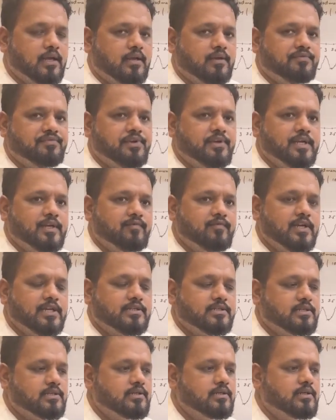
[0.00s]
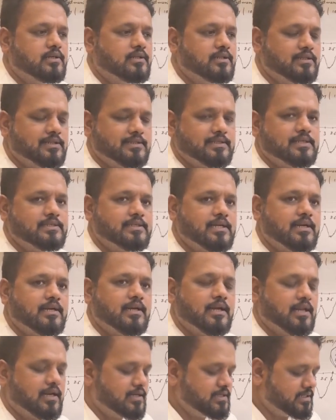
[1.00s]
if you invest, this is a
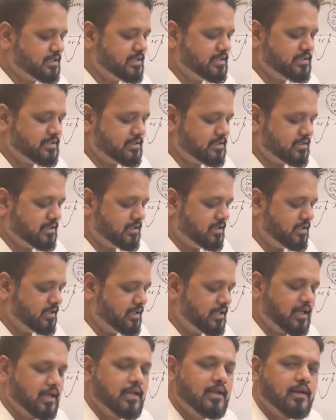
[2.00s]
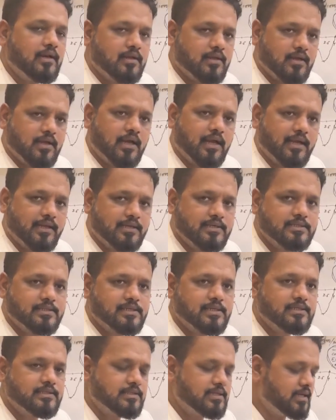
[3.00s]
risk is there, high
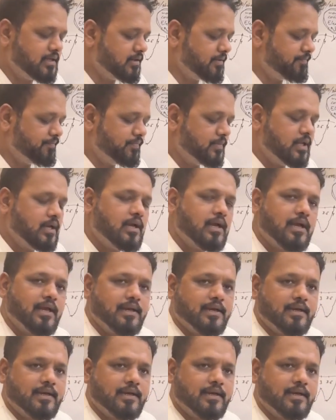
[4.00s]
risk is there, and